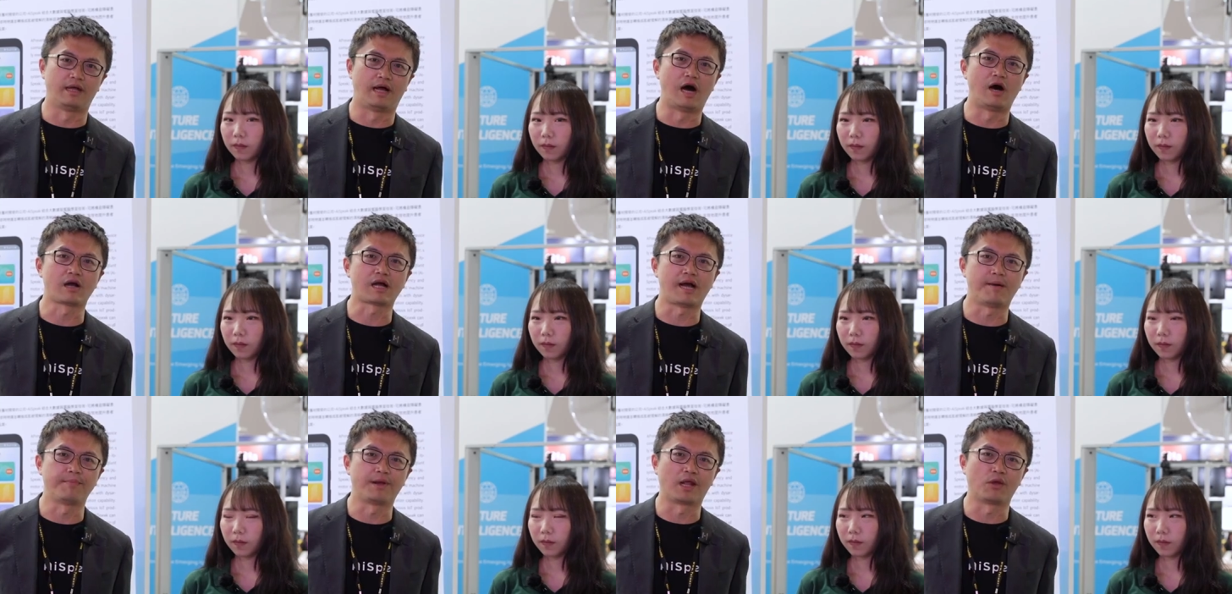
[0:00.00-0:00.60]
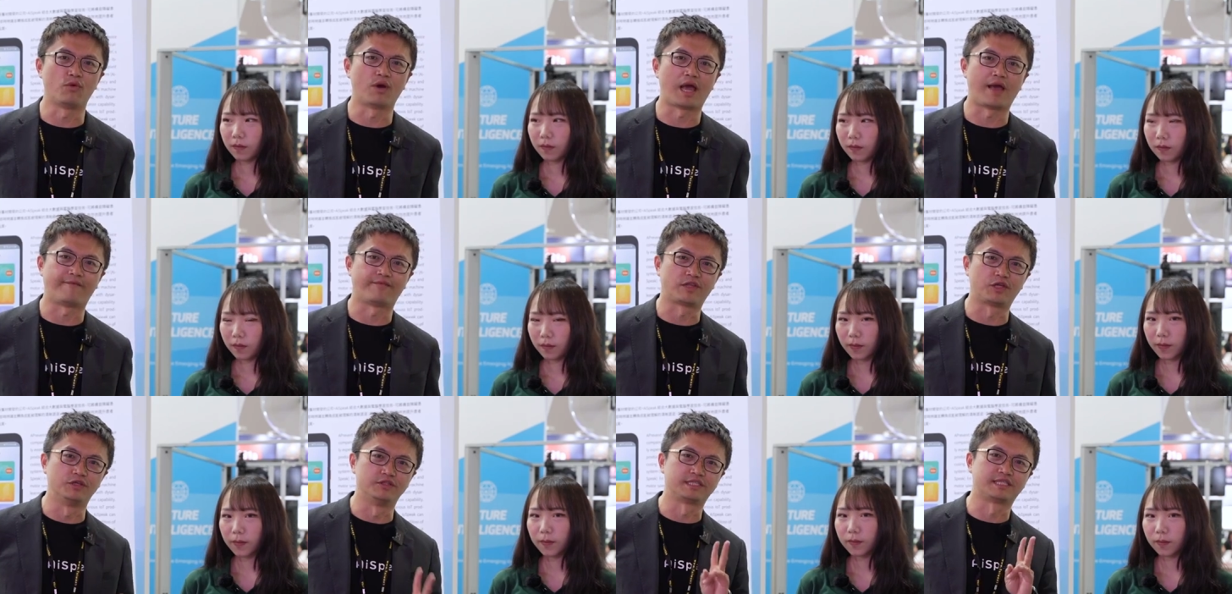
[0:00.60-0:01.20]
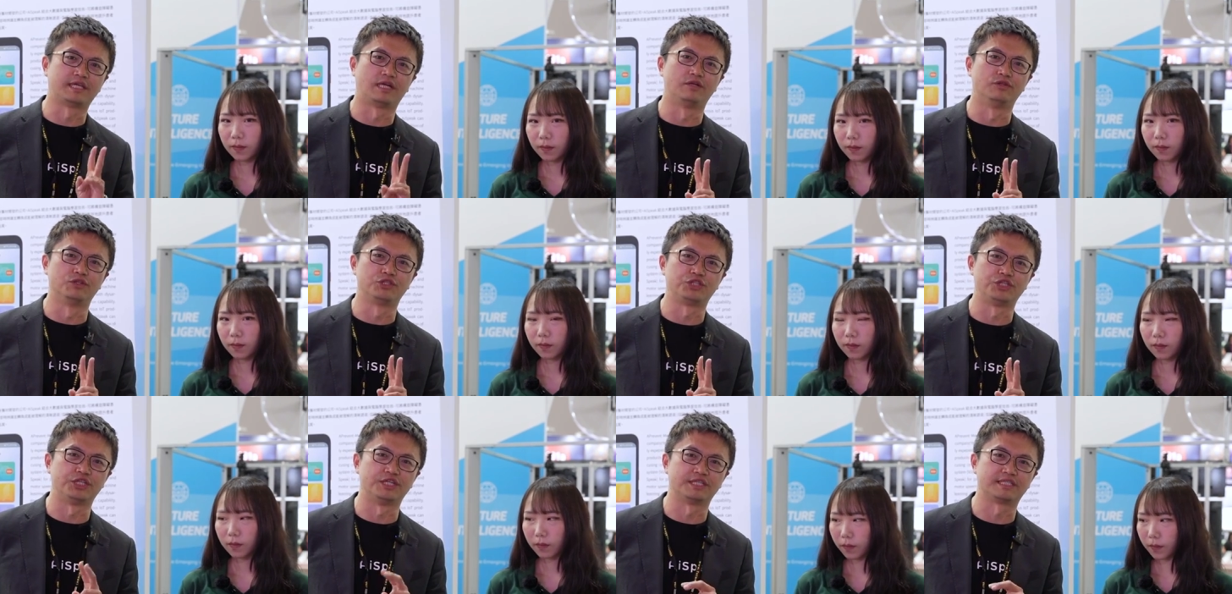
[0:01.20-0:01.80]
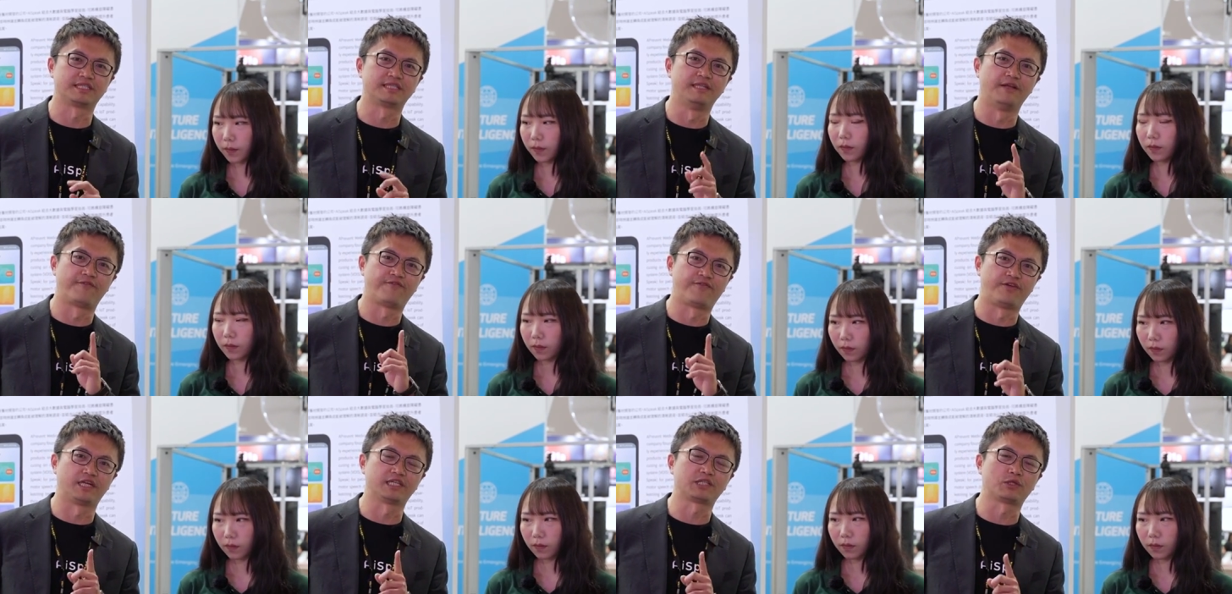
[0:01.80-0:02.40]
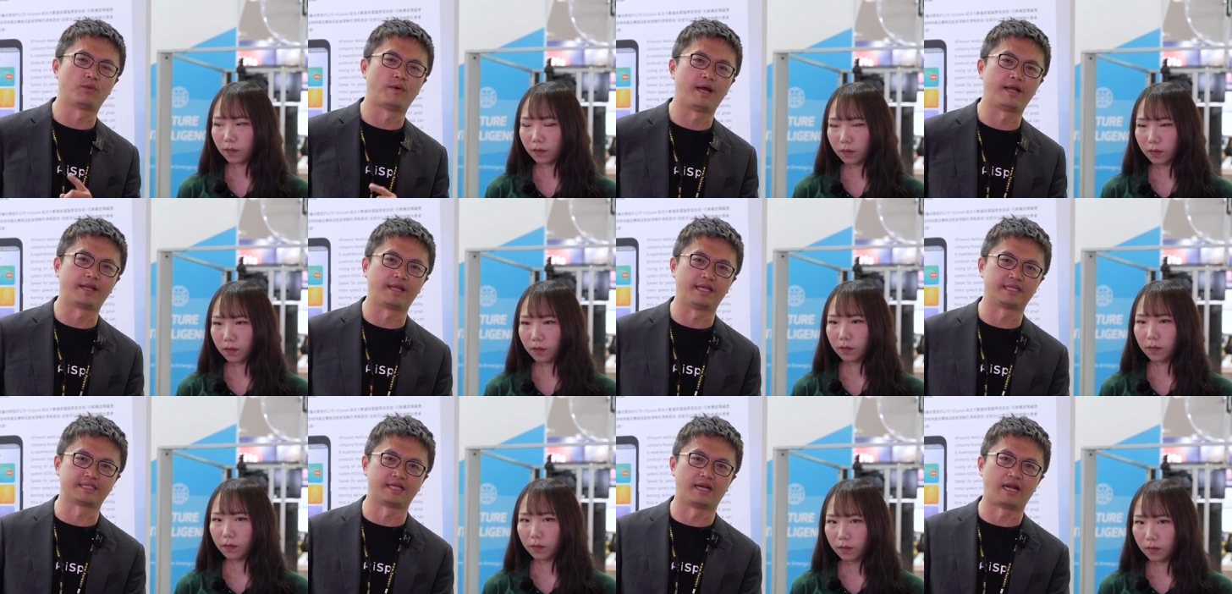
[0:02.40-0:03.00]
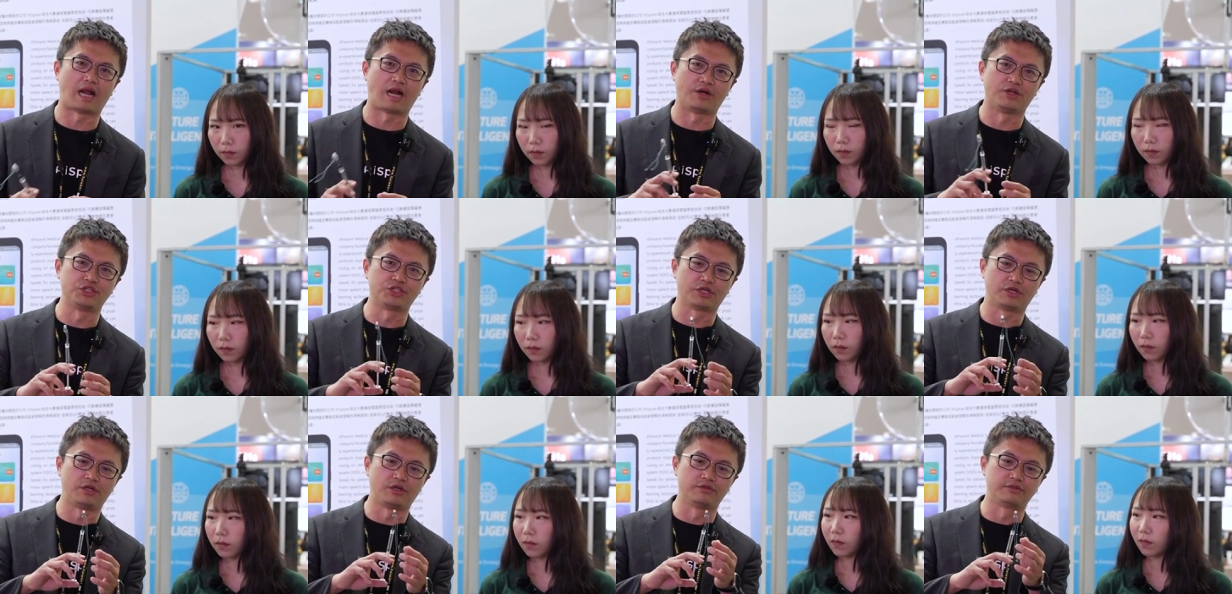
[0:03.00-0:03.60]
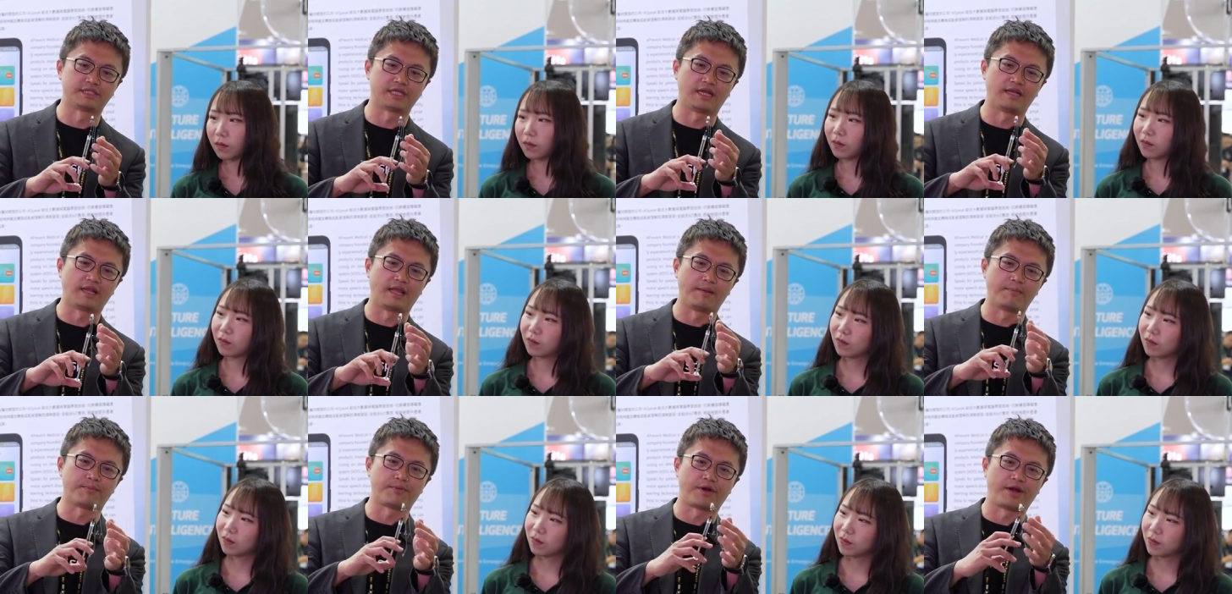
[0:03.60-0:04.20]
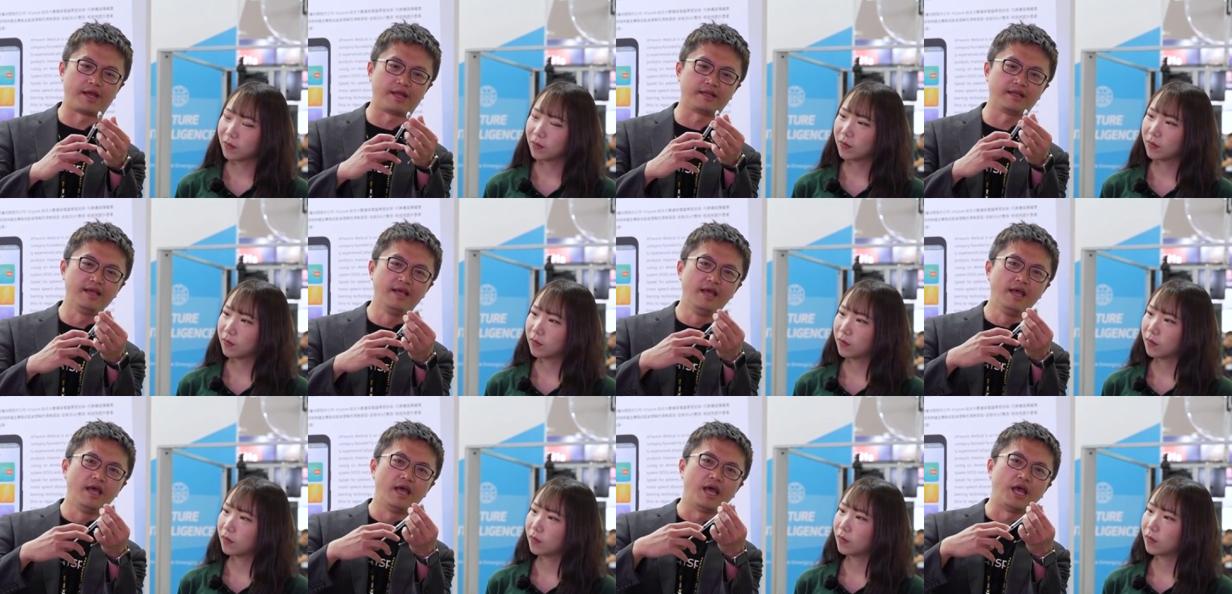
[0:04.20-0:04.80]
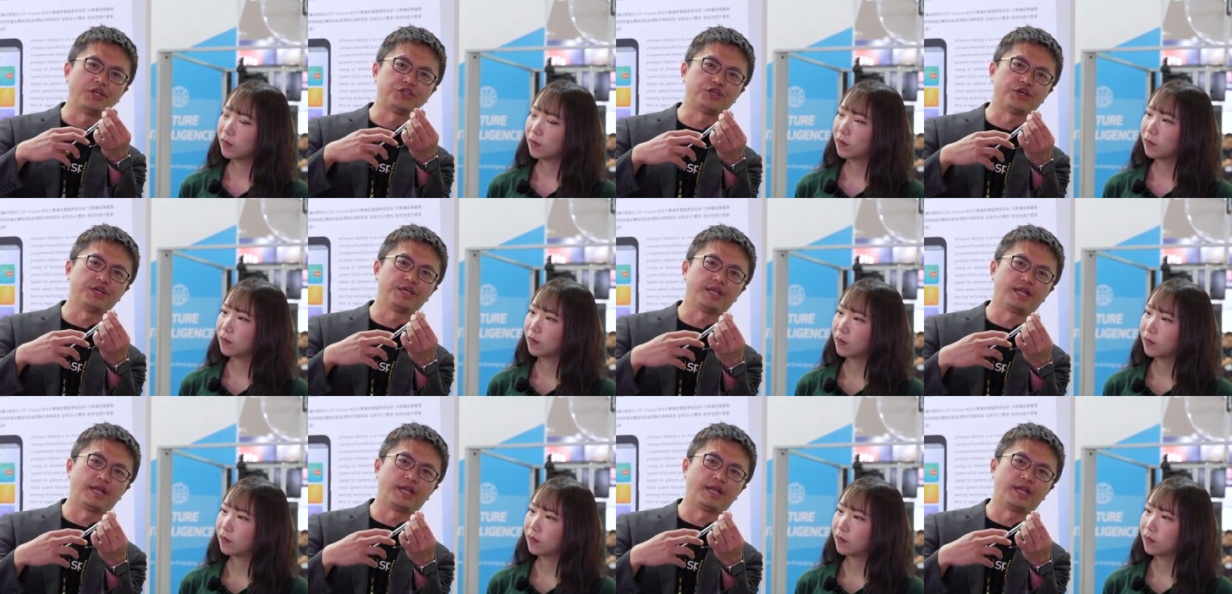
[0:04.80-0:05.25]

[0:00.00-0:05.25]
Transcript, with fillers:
Speaker 1: Our company will have two solutions. The first one is a laryngeal long-term implant. Actually,